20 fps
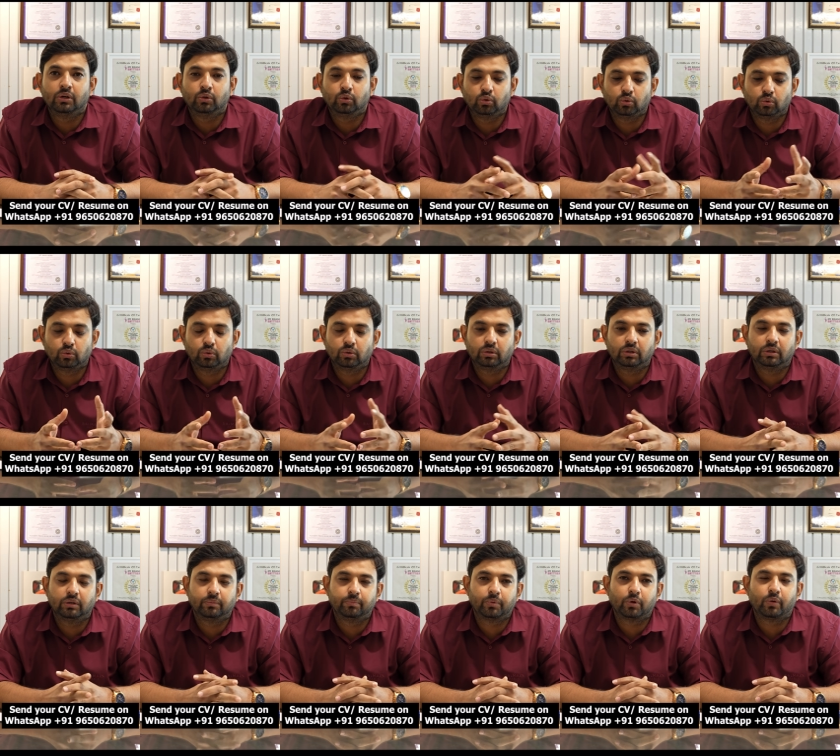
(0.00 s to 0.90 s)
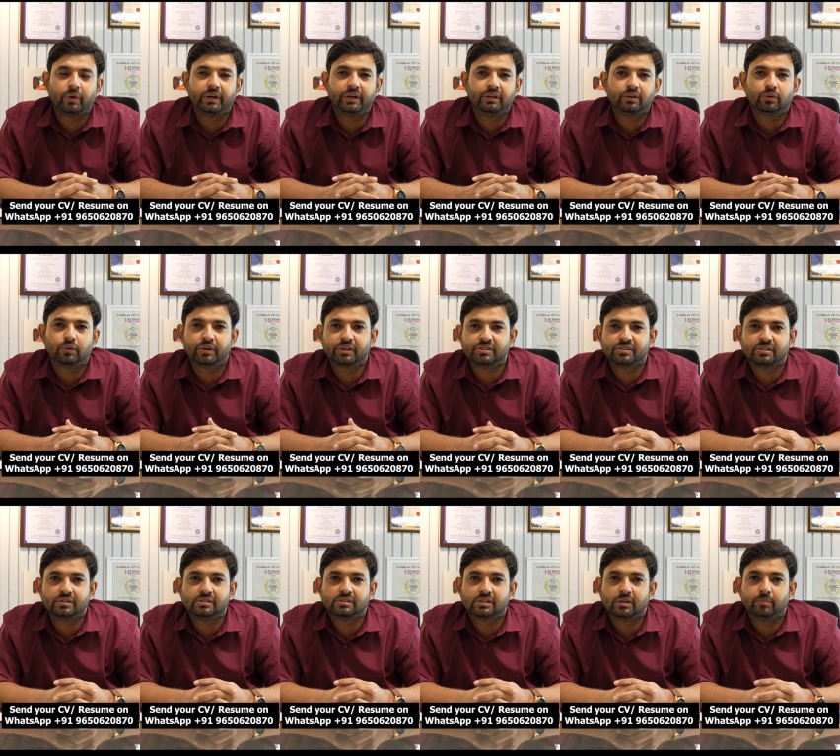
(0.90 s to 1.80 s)
to uh, provide
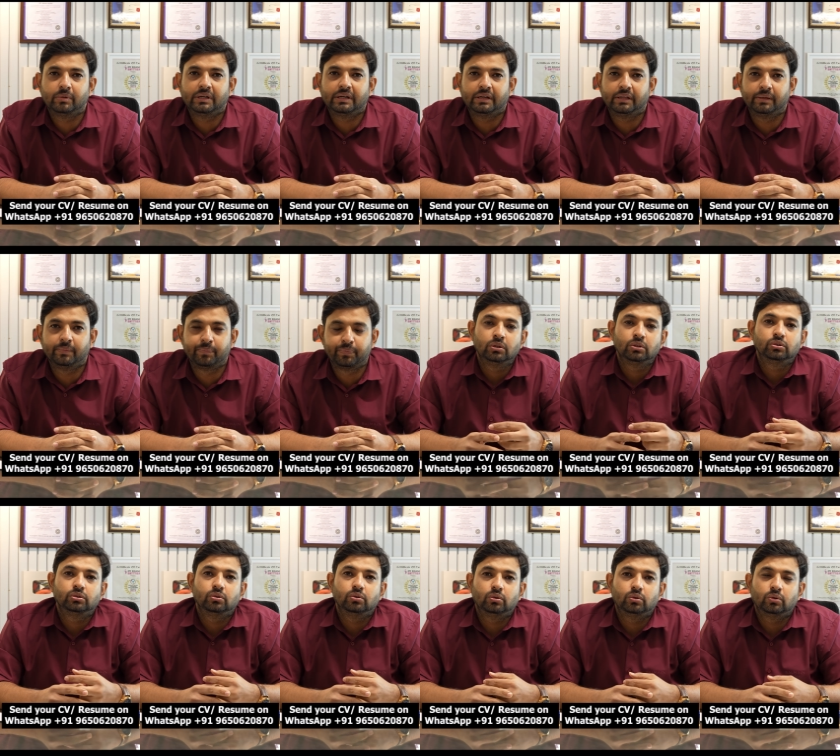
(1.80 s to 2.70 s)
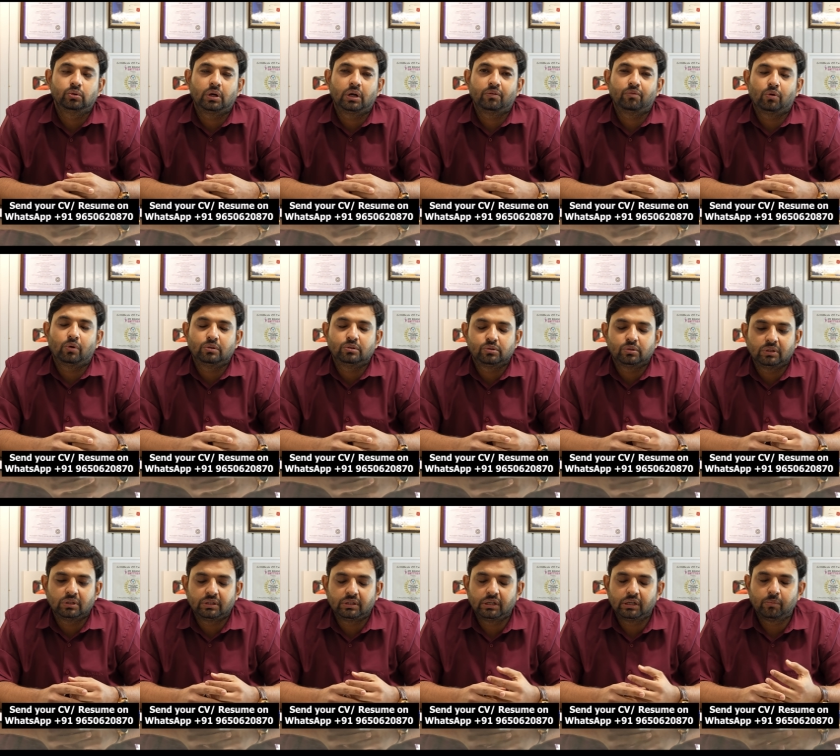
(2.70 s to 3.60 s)
rotational stability. So I've also
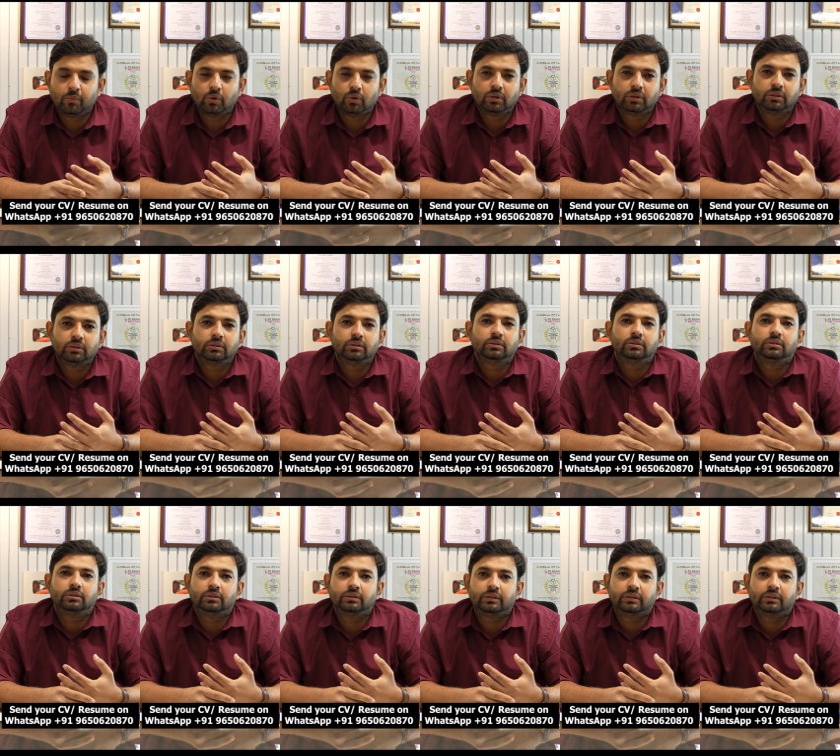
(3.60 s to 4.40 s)
learned about uh,